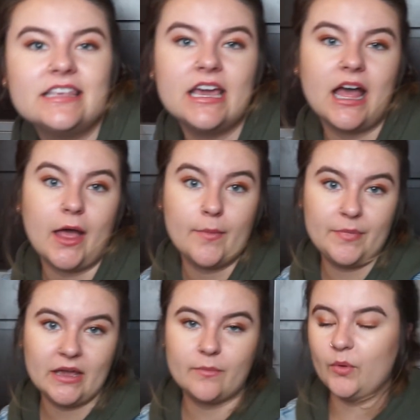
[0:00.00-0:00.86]
the uh,
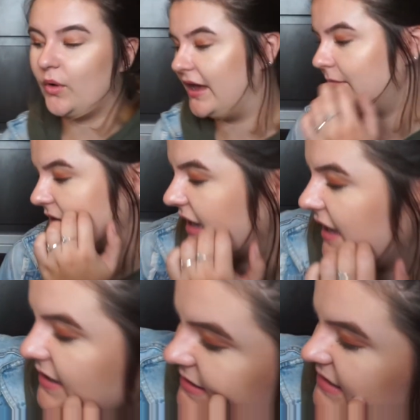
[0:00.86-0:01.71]
big boy
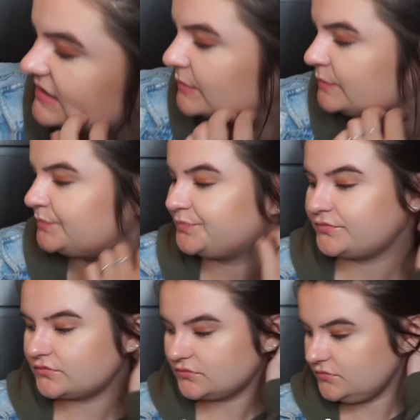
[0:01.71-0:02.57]
because
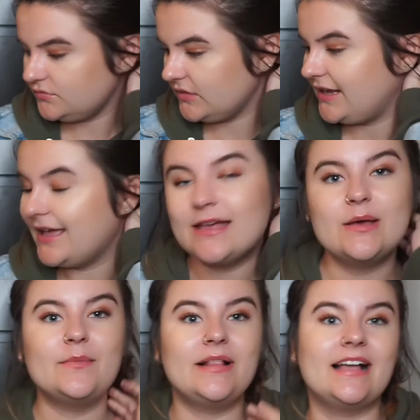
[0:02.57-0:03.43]

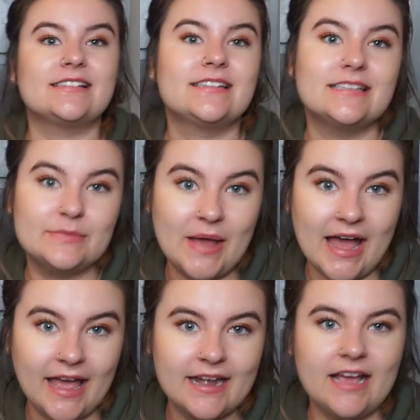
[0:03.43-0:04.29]
plastic is
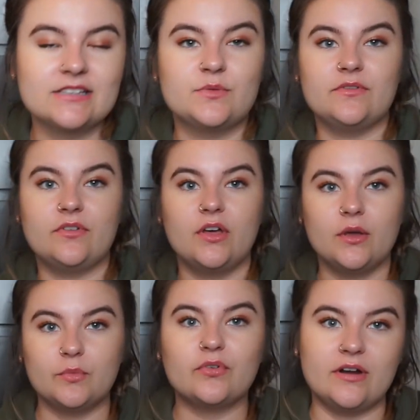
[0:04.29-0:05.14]
bad as we've
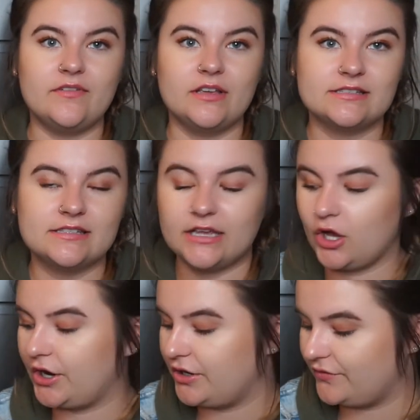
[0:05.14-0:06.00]
previously
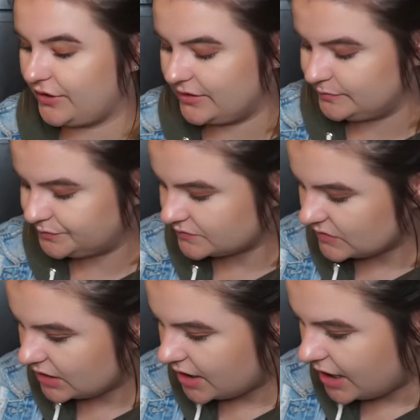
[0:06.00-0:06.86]
gone over.
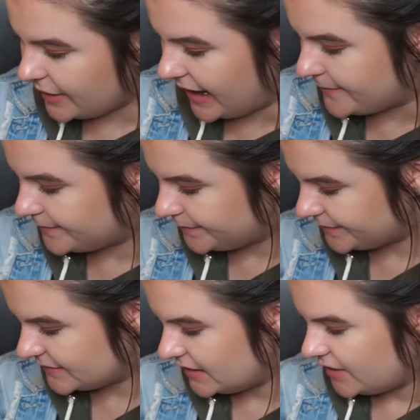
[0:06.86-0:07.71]
Okay,
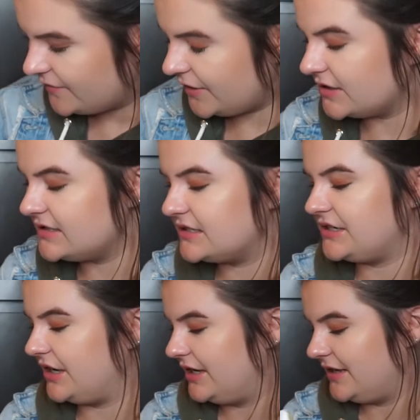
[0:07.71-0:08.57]

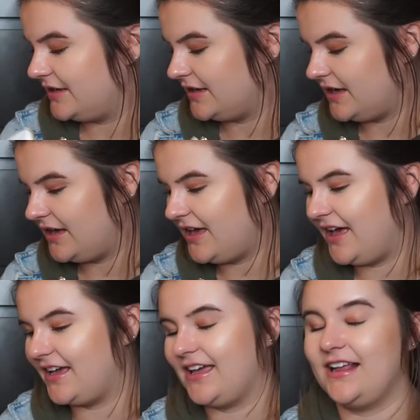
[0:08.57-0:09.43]
first,
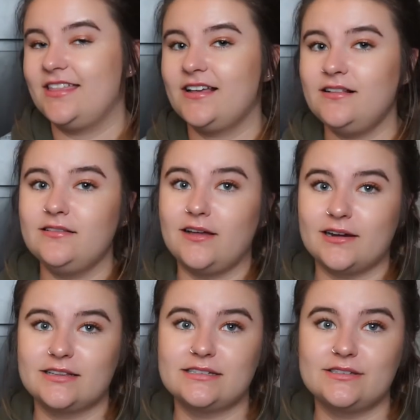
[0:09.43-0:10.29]
again, I think a
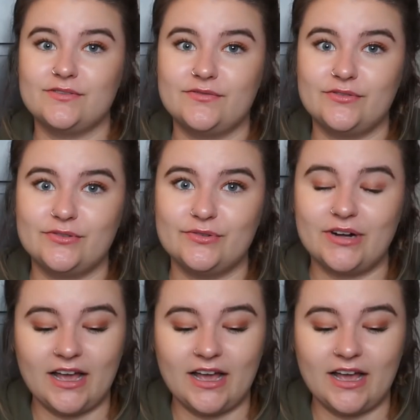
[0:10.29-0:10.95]
lot of this is food.